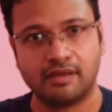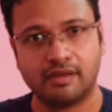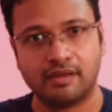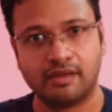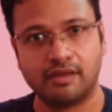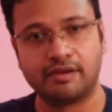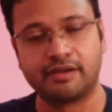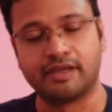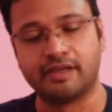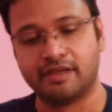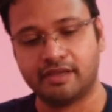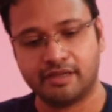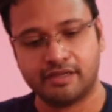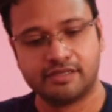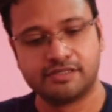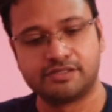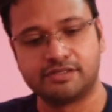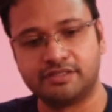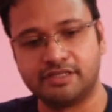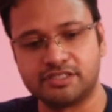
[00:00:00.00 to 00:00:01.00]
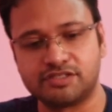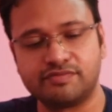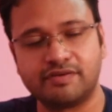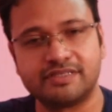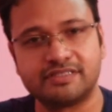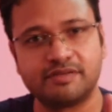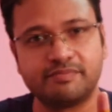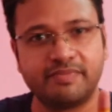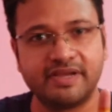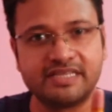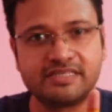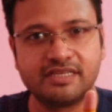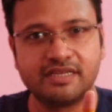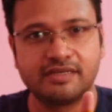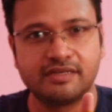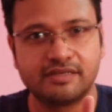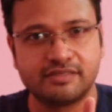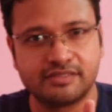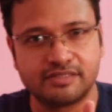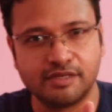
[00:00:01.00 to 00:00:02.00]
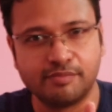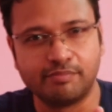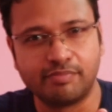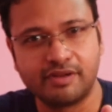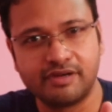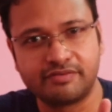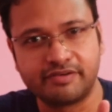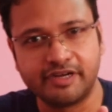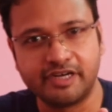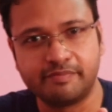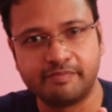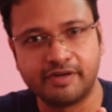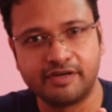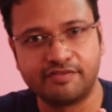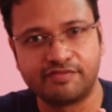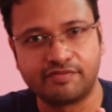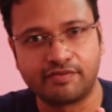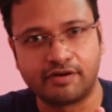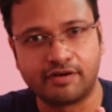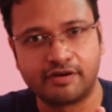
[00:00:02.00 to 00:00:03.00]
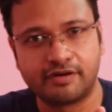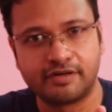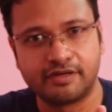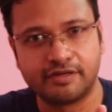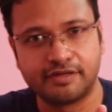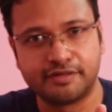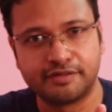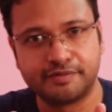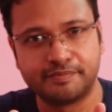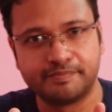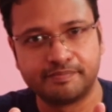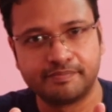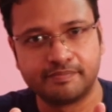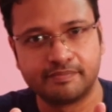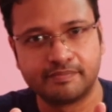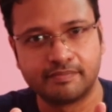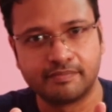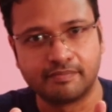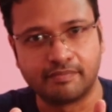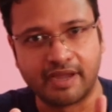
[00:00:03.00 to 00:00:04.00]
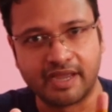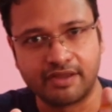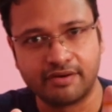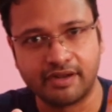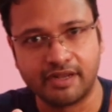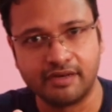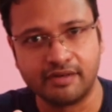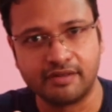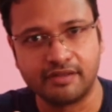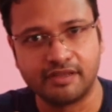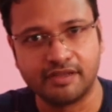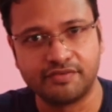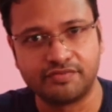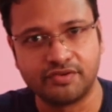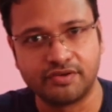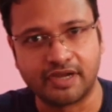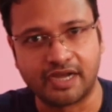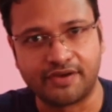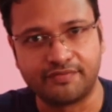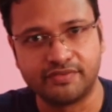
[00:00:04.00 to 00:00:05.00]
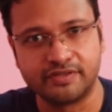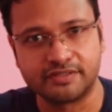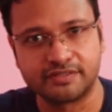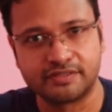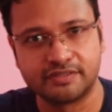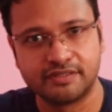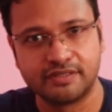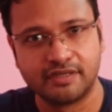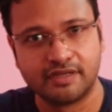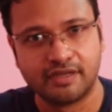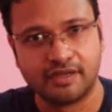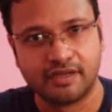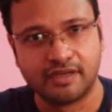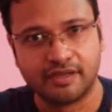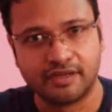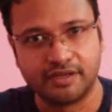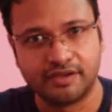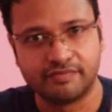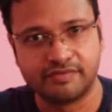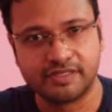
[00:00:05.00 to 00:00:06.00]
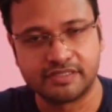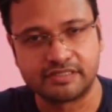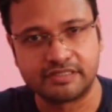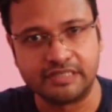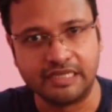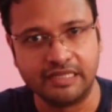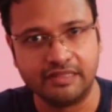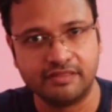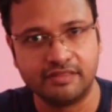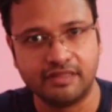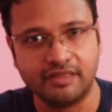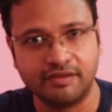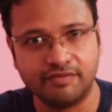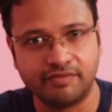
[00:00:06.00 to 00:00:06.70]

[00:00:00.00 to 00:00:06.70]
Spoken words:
Okay, so this was a basic simple treatment for migraine. If you have this, you have just seen the